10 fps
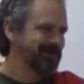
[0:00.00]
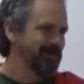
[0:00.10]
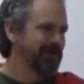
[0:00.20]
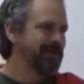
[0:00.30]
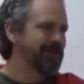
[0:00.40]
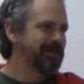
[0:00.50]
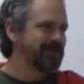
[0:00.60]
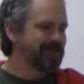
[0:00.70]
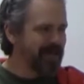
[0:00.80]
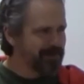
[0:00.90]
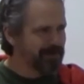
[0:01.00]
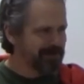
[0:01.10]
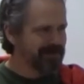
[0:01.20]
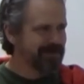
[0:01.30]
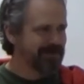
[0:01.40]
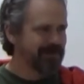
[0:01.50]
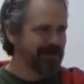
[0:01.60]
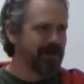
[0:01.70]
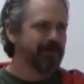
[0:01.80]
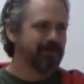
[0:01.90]
one of the disciples
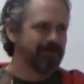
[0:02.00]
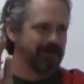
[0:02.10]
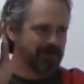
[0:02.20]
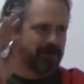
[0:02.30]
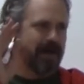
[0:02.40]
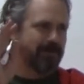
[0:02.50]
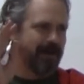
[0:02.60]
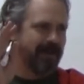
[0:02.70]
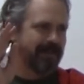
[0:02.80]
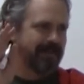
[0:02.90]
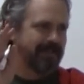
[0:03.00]
of this rabbi,